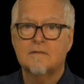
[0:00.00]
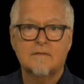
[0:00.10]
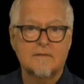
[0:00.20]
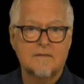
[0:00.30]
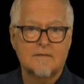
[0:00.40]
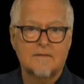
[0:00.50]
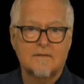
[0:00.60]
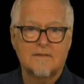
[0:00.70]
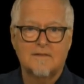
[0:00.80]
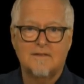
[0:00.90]

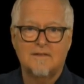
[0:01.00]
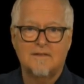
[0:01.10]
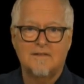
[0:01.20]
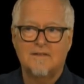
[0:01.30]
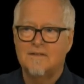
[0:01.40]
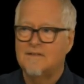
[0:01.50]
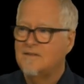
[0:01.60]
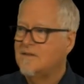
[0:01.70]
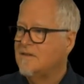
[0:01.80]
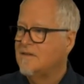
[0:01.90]

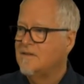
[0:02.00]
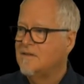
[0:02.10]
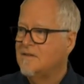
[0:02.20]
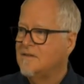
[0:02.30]
The person shown says nothing.